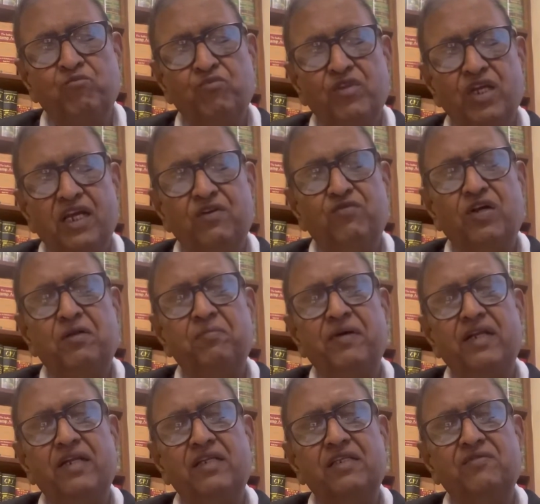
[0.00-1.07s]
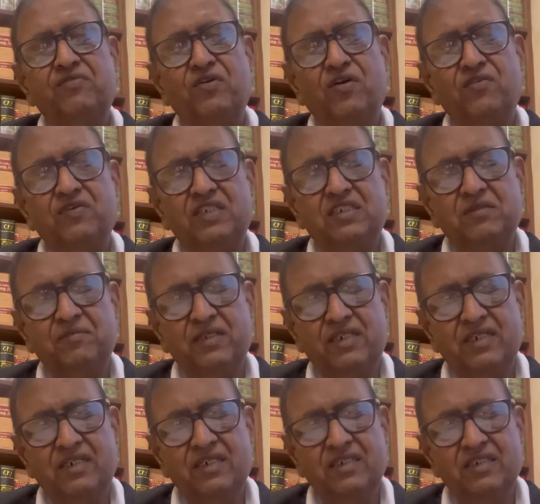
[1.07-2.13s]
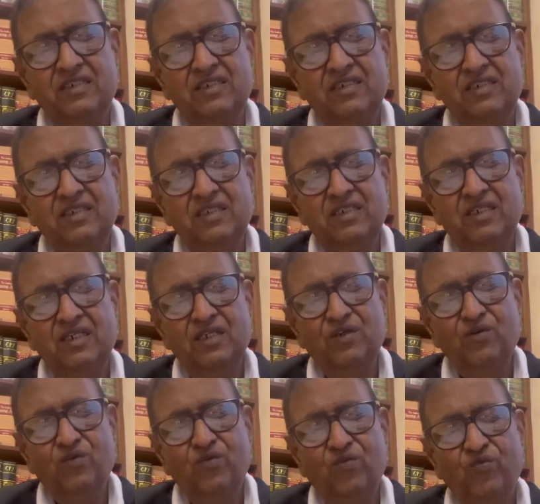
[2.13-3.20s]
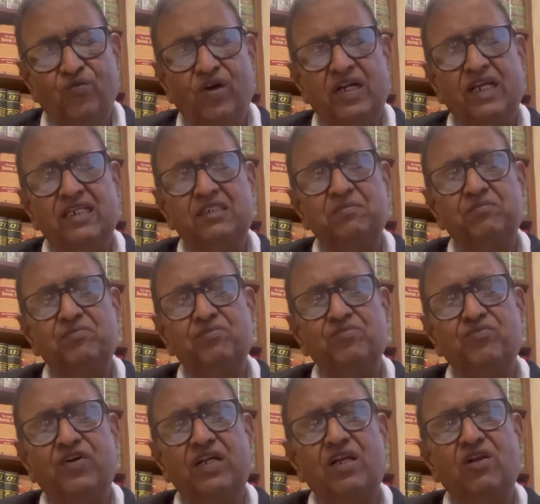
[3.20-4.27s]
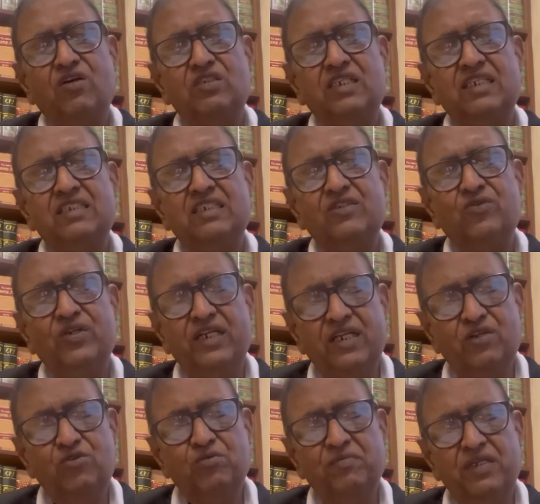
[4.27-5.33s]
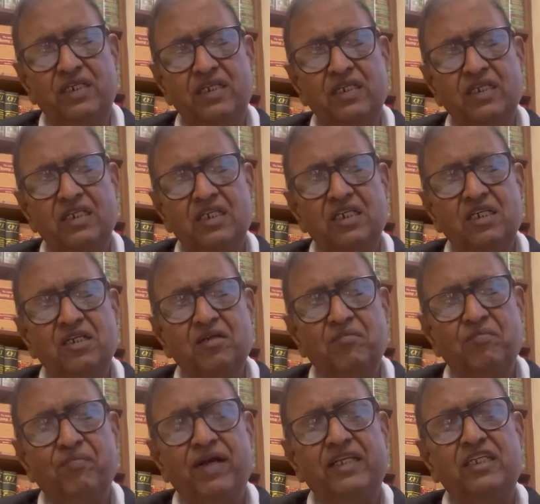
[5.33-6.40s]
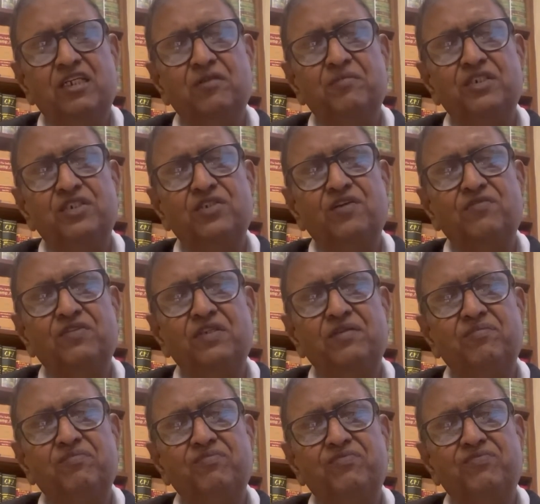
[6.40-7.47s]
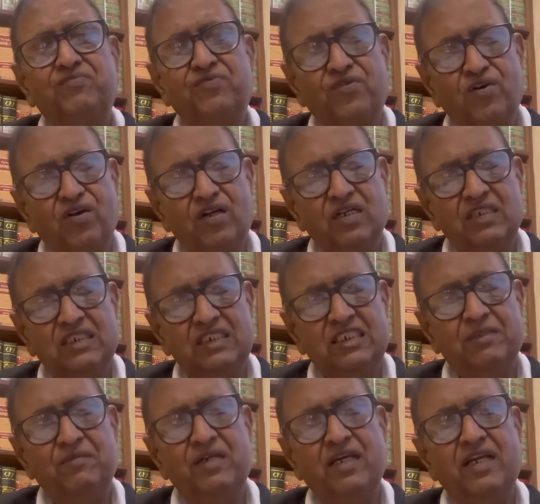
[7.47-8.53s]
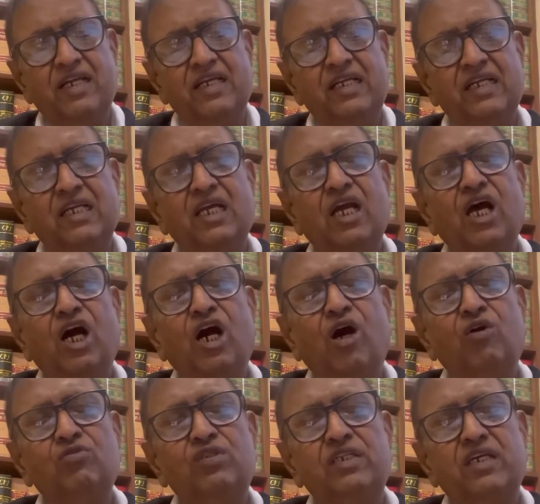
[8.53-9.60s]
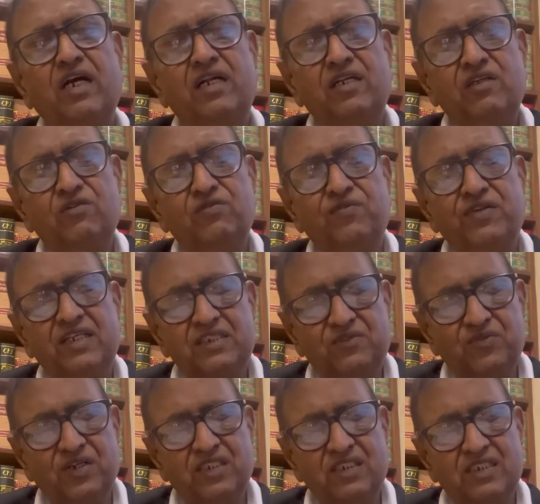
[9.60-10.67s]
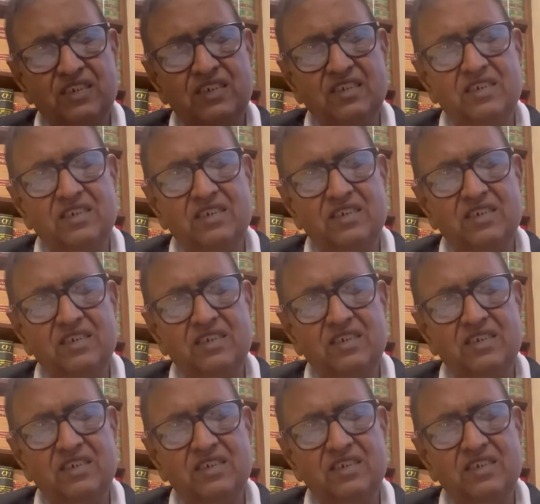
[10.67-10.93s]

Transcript: in what manner the fraud was committed, what loss has acquired to me by the commission of the fraud. Similarly, how the undue influence was